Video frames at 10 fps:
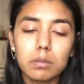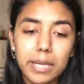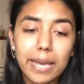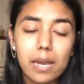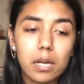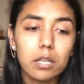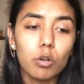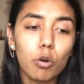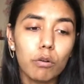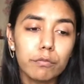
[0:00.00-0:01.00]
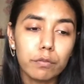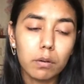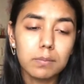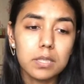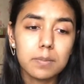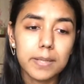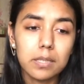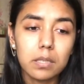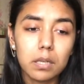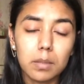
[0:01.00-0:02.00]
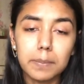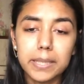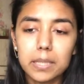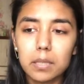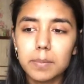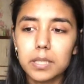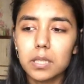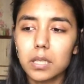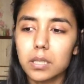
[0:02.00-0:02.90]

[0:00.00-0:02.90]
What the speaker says: kicking it off from the sprint completely, but